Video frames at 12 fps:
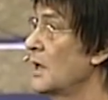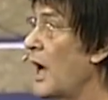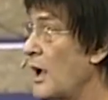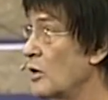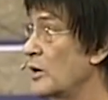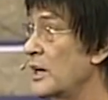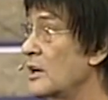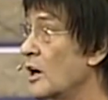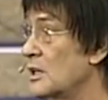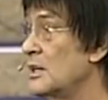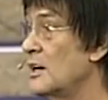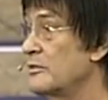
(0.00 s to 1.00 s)
I already
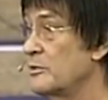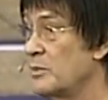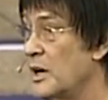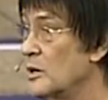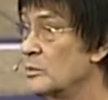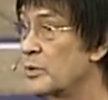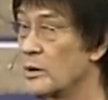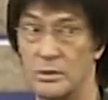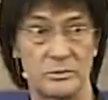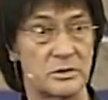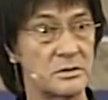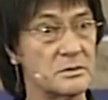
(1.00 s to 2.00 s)
got enough of my own
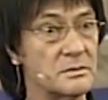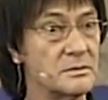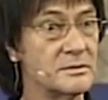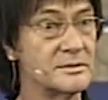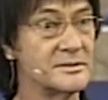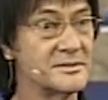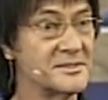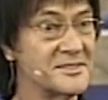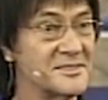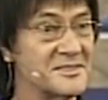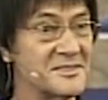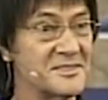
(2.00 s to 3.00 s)
problems.
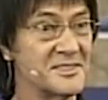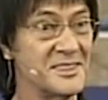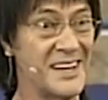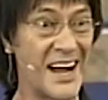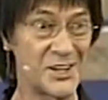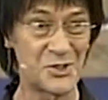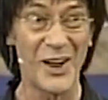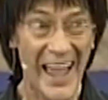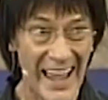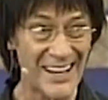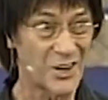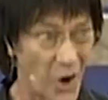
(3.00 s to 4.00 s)
Now to
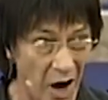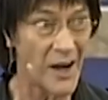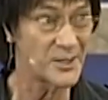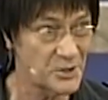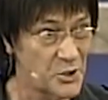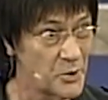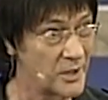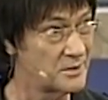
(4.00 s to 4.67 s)
add God to